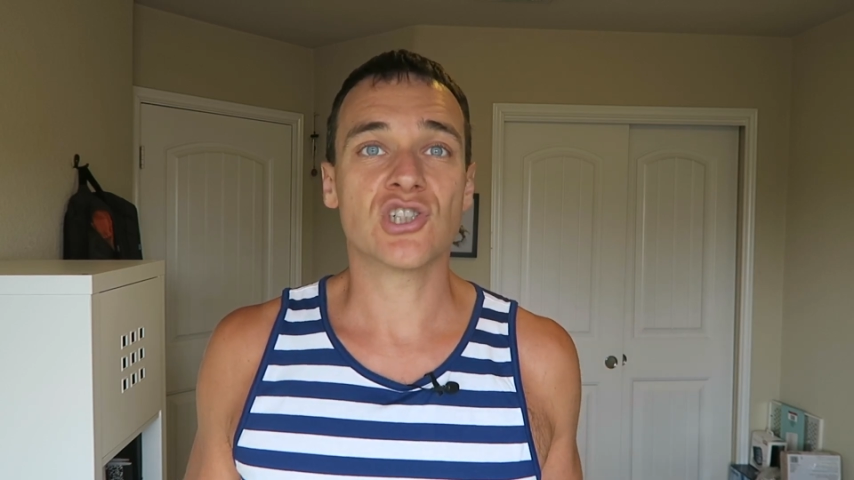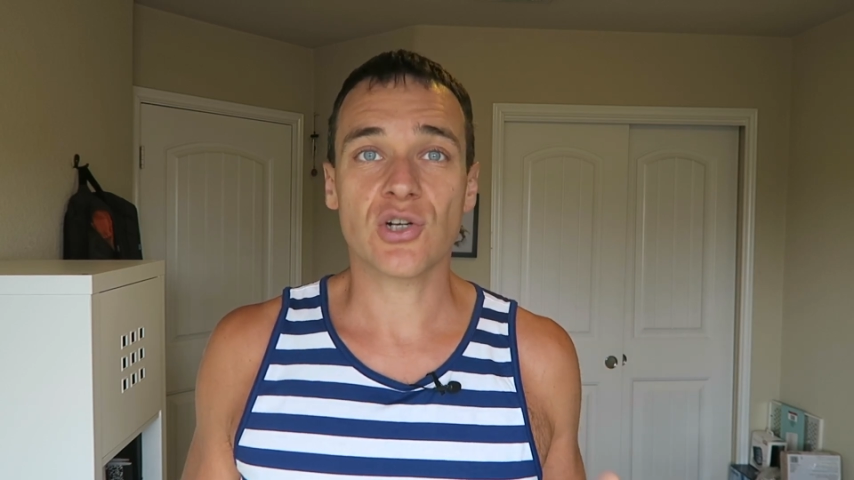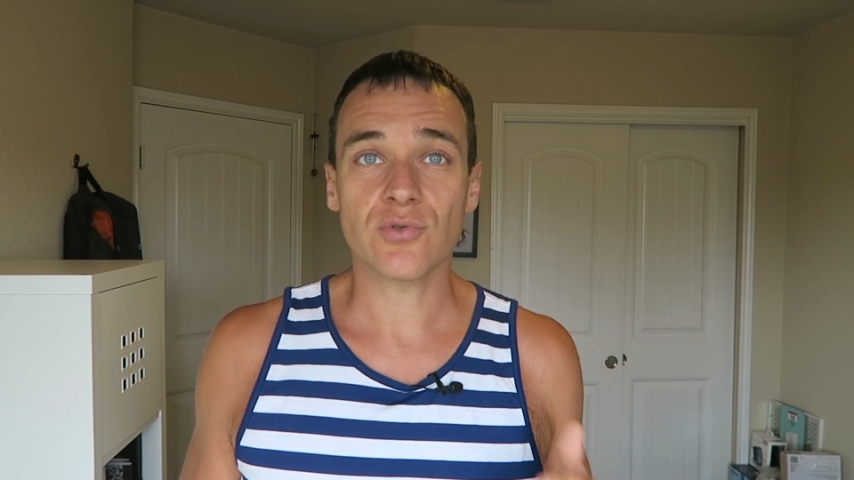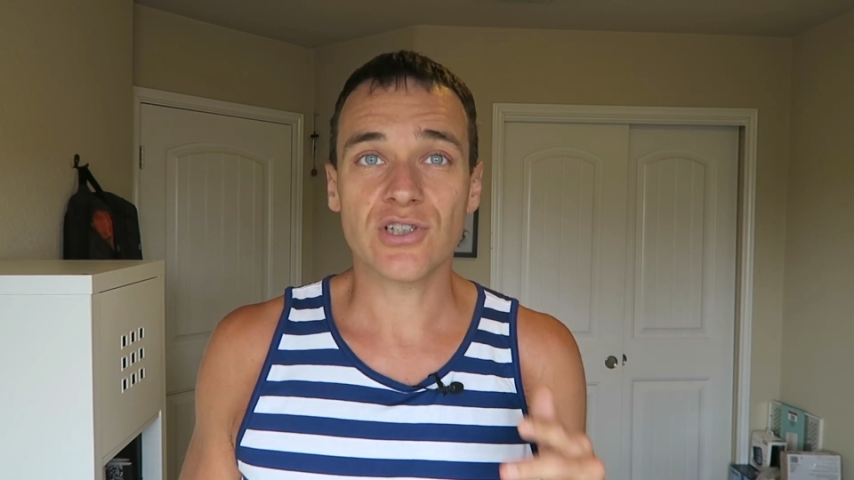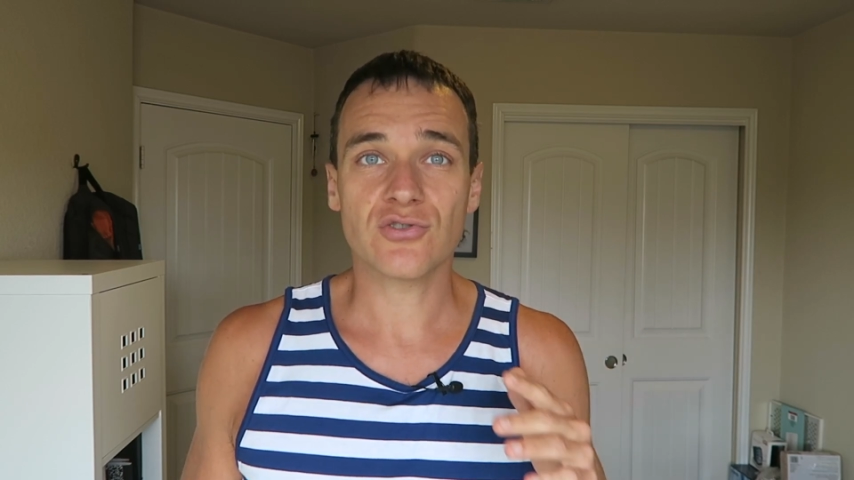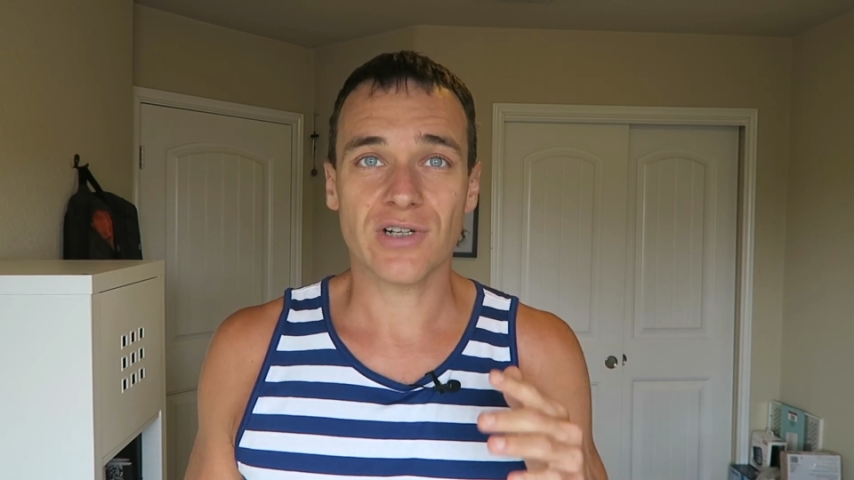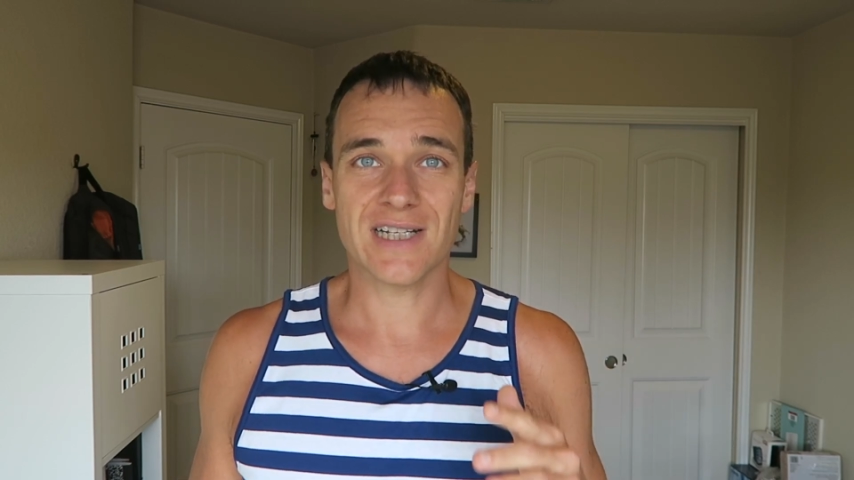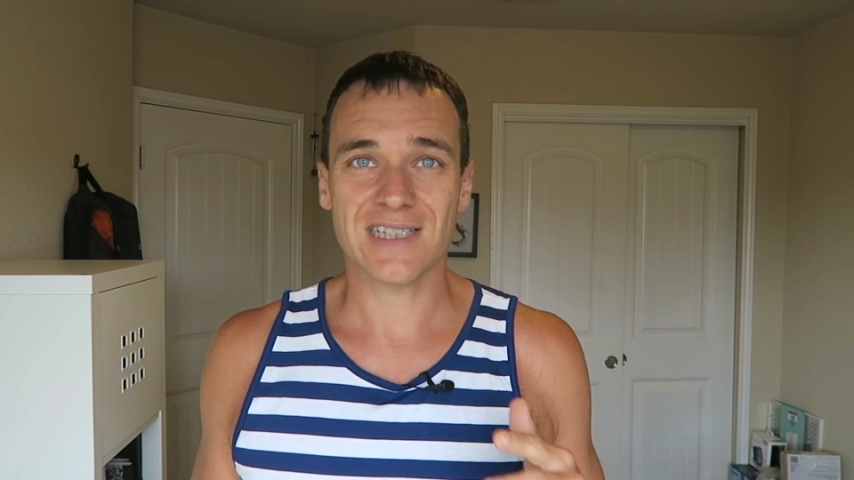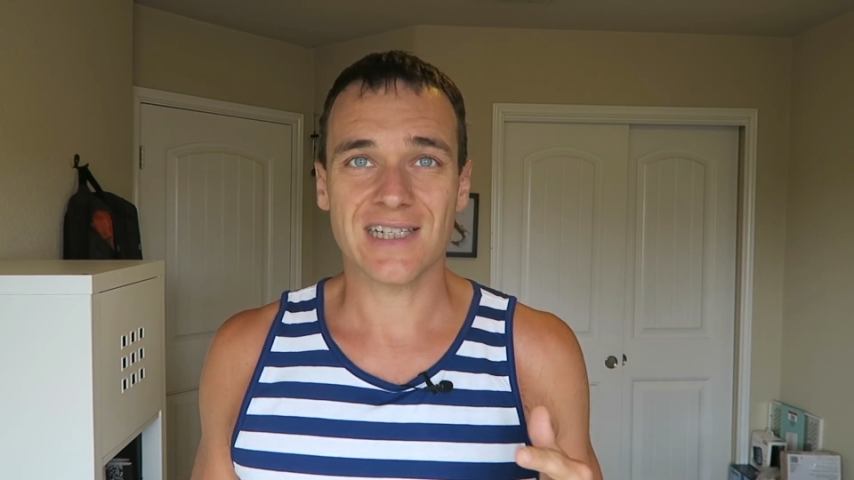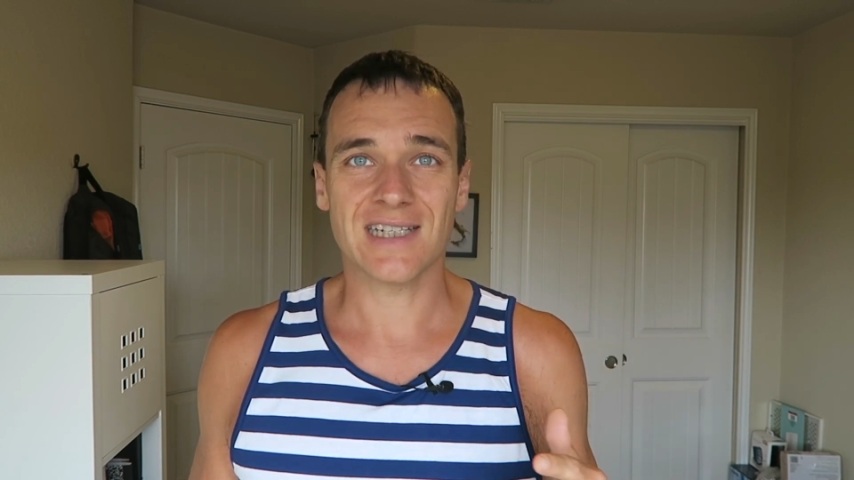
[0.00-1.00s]
generally
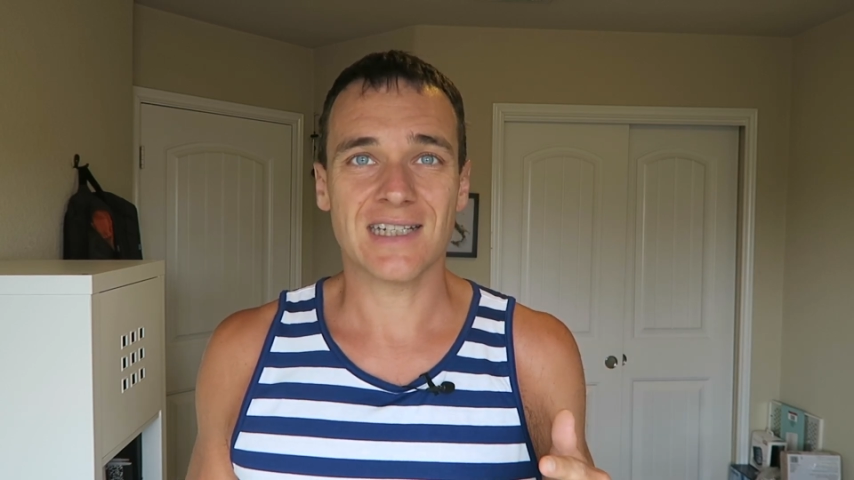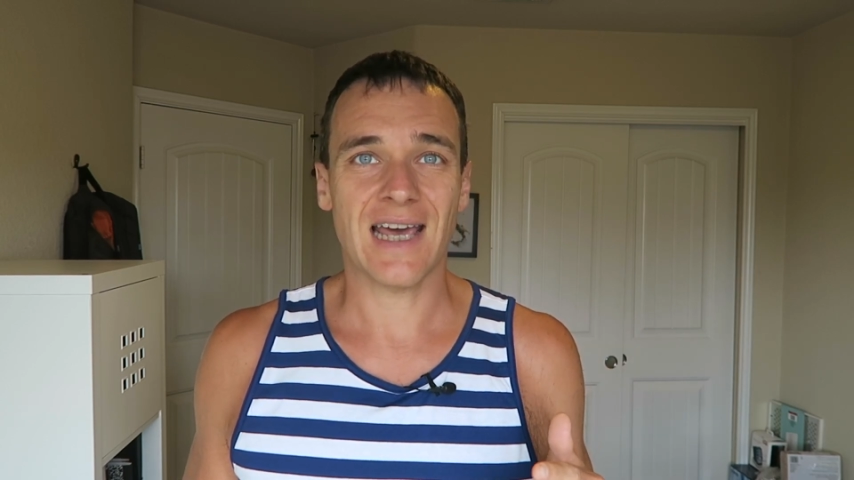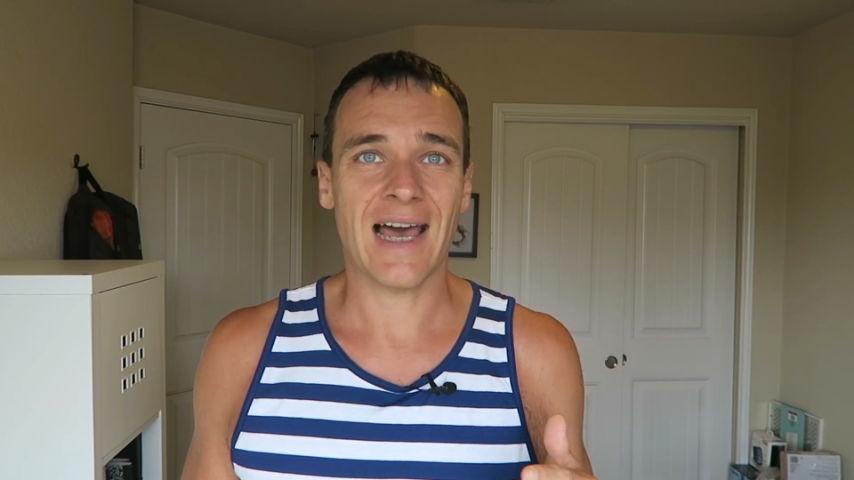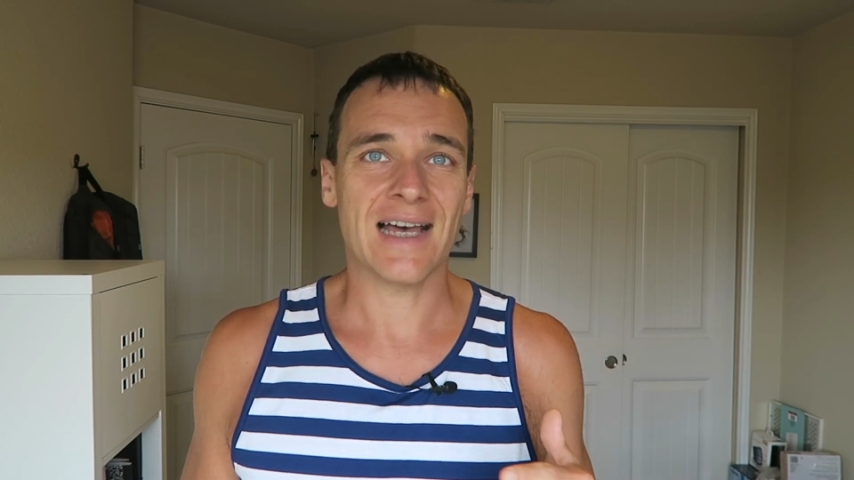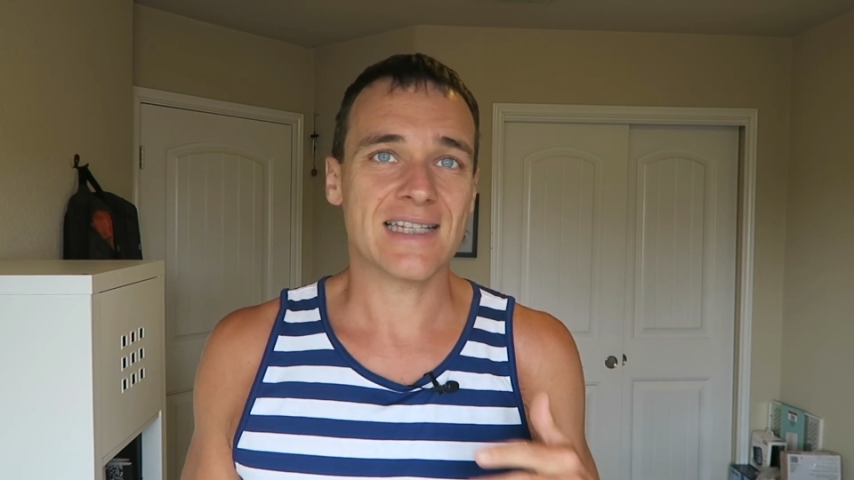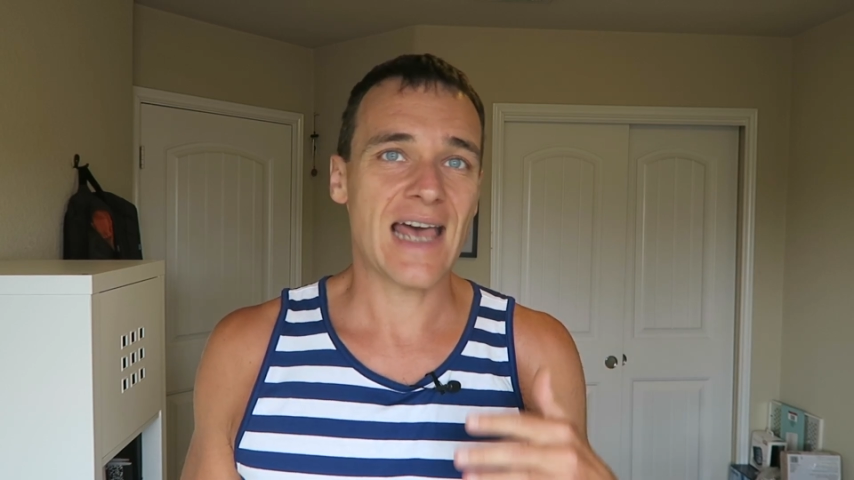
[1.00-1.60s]
translated as